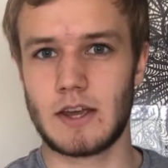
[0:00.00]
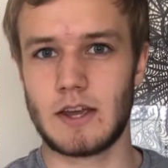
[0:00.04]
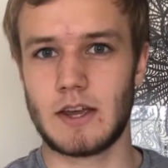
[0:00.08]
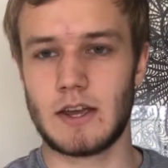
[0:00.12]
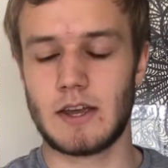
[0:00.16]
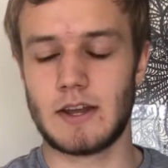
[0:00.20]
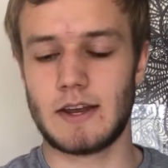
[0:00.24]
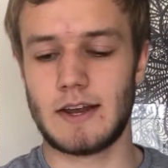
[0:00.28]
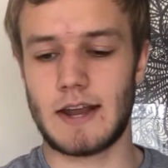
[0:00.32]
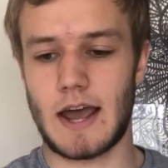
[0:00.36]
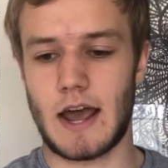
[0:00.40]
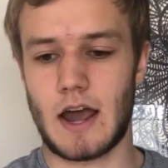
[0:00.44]

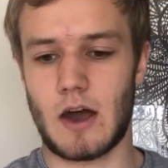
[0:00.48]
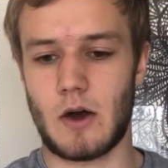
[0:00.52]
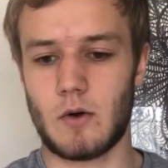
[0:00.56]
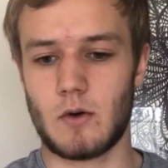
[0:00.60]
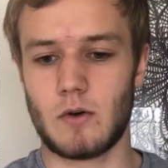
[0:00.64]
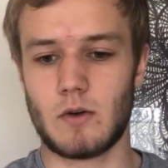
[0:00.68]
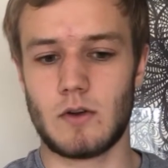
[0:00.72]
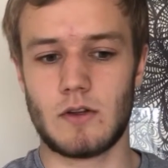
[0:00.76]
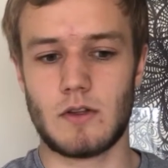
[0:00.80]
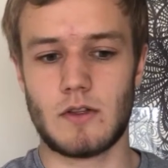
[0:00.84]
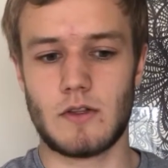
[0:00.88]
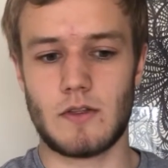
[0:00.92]
Now,
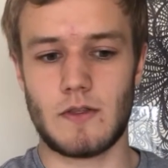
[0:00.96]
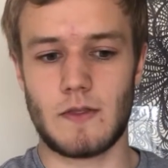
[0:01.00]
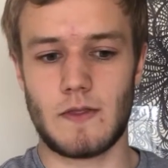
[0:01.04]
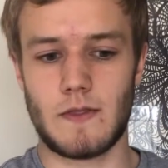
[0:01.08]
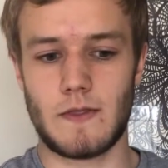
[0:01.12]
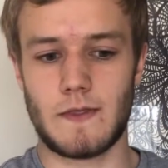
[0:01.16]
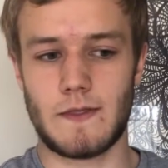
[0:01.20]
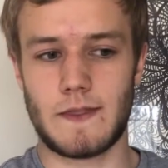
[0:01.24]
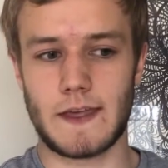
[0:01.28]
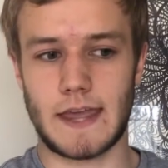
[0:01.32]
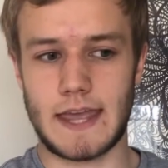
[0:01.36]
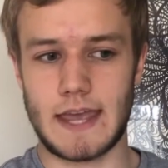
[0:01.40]

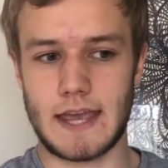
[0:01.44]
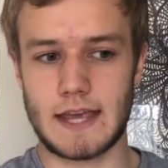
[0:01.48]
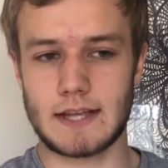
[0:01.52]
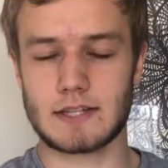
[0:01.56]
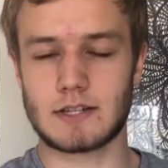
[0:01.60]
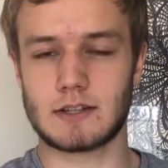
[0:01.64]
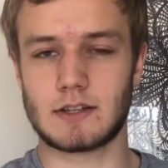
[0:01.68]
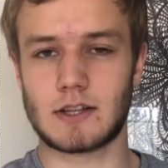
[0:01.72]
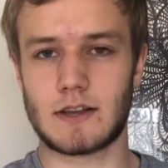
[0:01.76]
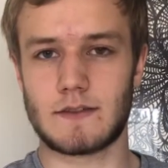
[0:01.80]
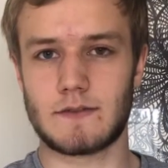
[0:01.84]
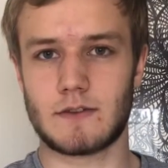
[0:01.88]
the
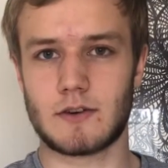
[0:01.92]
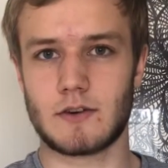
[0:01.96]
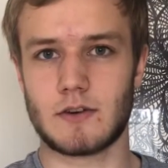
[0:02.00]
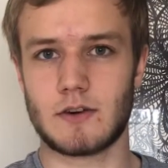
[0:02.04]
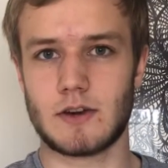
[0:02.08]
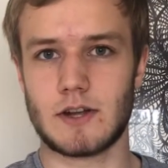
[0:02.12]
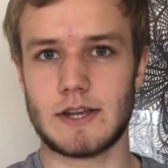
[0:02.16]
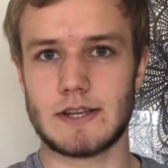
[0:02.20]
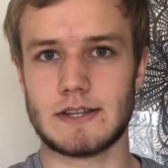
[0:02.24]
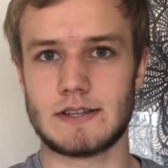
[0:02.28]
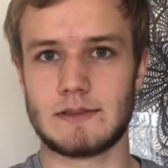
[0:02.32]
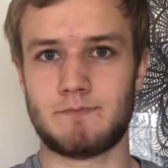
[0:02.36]

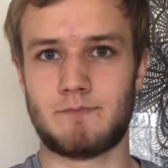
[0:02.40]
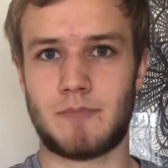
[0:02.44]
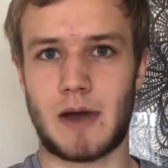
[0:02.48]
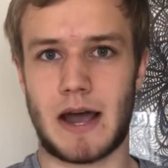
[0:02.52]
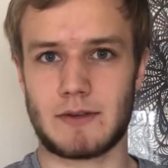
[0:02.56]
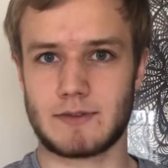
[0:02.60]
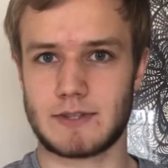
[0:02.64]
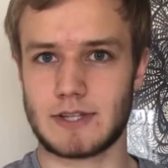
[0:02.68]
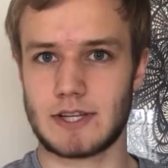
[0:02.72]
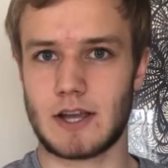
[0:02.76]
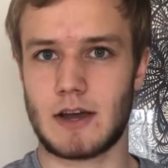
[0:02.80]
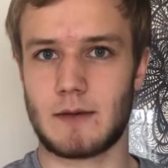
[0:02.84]
cantilever is
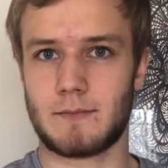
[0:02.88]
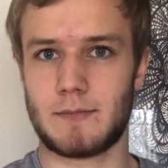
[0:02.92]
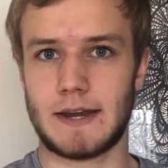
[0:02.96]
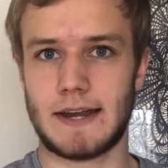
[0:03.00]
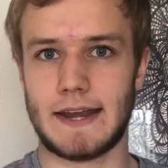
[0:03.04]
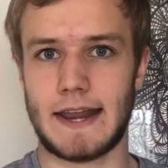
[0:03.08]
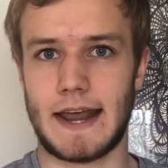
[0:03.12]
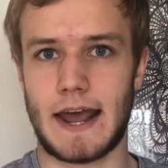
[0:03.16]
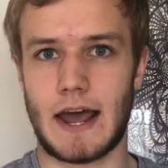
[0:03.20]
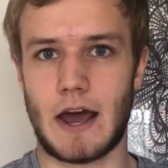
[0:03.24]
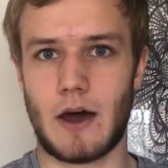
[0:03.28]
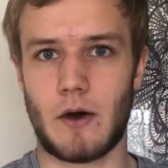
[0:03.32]
bouncing up and
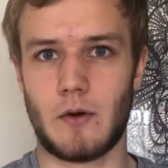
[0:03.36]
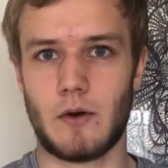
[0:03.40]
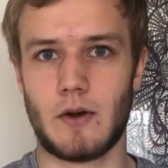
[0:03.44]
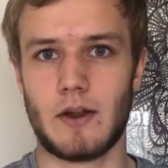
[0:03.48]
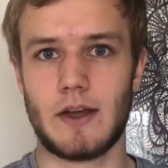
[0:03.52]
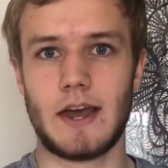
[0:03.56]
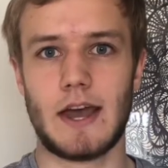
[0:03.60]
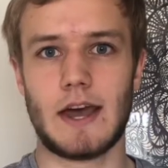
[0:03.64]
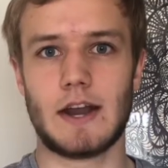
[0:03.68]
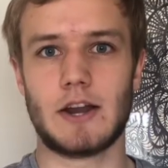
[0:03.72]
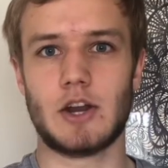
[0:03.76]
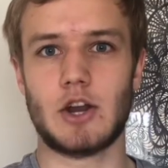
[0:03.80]
down
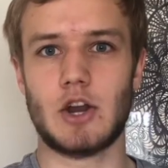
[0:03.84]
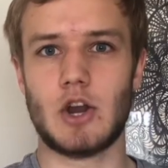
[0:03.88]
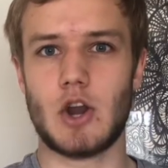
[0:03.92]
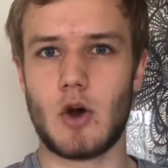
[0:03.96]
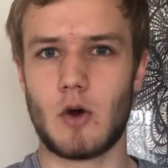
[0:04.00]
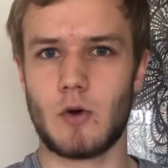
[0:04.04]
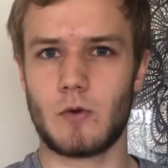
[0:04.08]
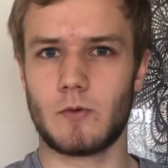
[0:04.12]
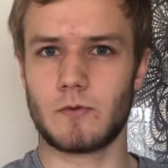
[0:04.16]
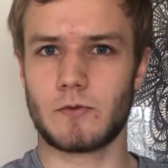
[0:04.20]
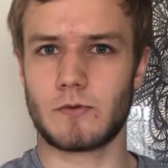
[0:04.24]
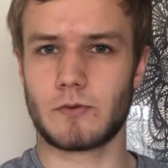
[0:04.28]
at a
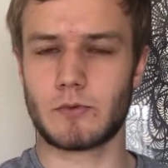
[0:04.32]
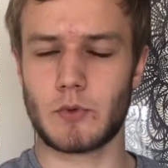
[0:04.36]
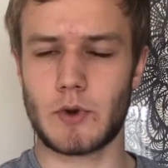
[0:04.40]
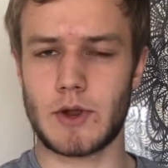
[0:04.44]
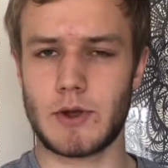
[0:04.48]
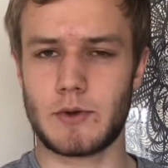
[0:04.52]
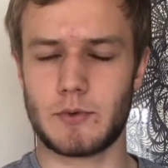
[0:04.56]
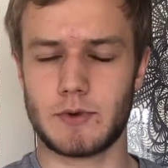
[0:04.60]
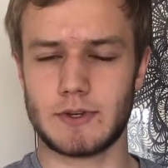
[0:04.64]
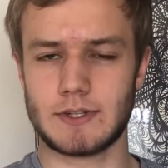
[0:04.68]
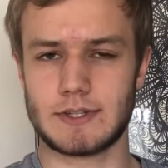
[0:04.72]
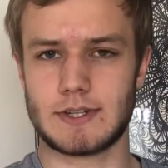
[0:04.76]
known
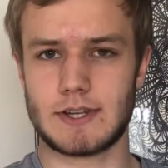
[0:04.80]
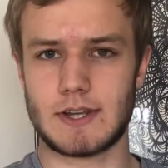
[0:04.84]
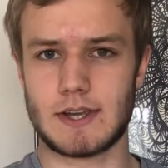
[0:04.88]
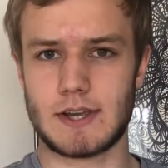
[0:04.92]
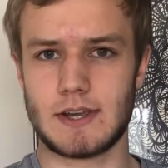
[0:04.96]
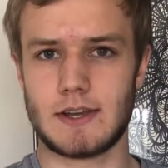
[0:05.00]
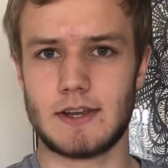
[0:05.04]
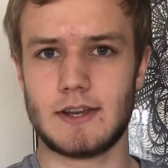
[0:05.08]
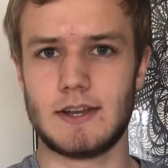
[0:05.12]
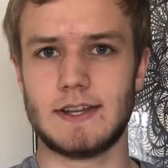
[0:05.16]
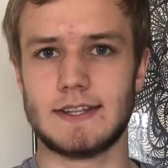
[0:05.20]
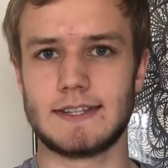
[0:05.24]
frequency
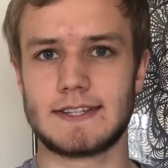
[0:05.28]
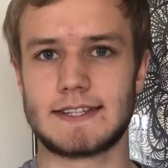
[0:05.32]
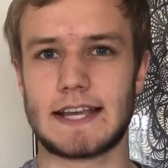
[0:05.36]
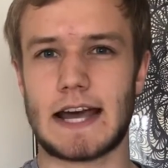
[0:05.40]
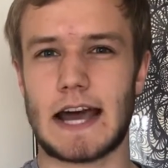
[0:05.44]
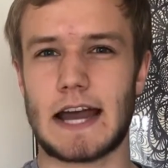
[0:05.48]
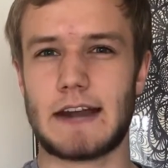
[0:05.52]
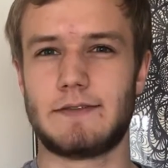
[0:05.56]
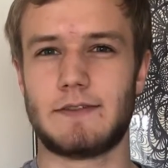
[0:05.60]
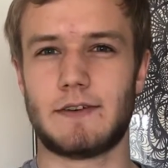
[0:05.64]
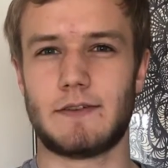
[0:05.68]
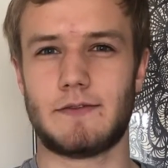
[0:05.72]

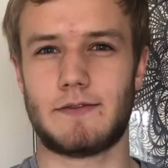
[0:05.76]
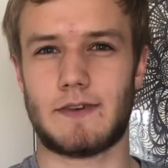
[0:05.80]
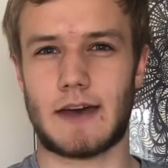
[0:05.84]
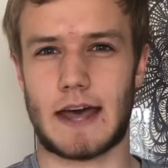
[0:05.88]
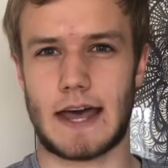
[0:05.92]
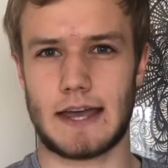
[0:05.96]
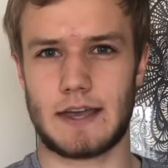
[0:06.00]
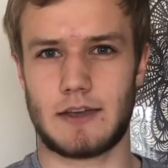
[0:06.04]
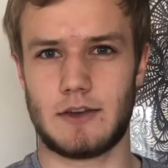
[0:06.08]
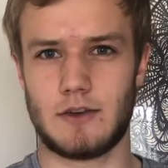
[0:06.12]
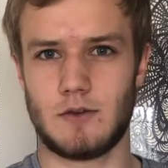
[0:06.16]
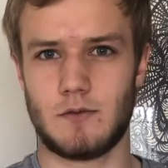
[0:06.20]
inside of a
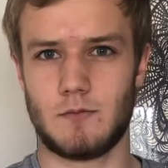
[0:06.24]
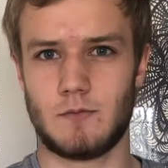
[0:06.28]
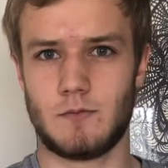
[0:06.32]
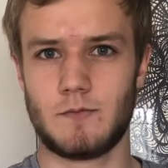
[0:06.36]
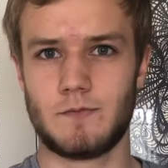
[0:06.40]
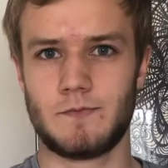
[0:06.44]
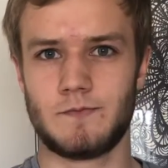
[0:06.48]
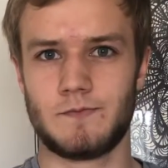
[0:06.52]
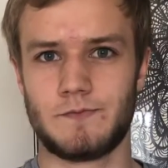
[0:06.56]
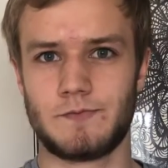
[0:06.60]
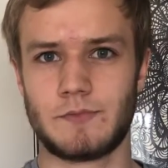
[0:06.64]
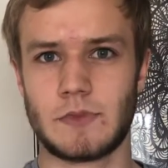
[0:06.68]
vacuum.
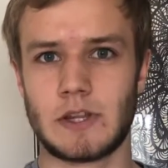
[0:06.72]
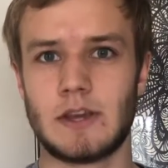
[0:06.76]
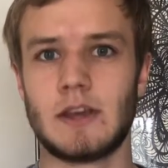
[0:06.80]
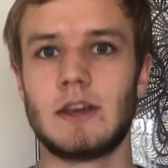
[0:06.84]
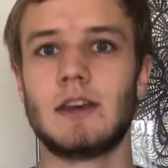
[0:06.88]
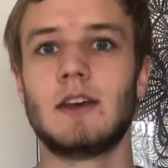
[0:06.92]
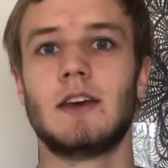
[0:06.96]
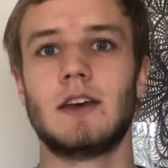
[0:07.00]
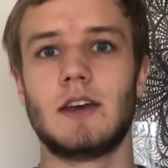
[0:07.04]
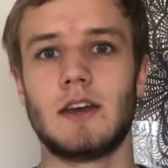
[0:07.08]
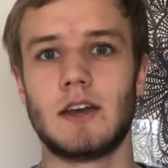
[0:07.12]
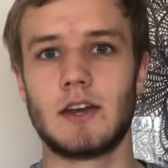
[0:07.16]

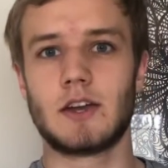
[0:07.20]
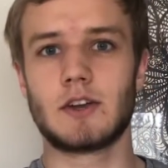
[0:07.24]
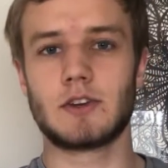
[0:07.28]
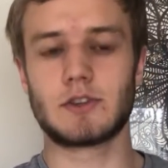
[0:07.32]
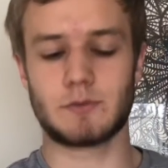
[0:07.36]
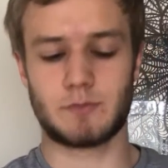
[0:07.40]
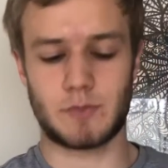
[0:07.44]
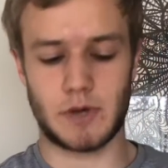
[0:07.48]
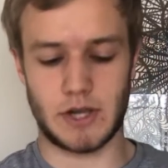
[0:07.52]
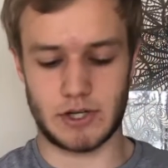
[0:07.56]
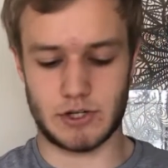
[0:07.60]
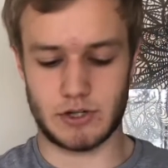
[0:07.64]
Here's
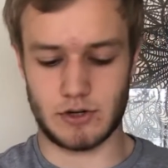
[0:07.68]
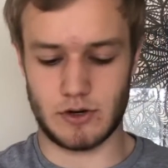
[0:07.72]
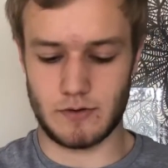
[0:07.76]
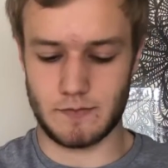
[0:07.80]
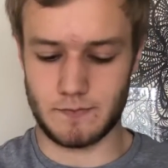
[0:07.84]
a picture.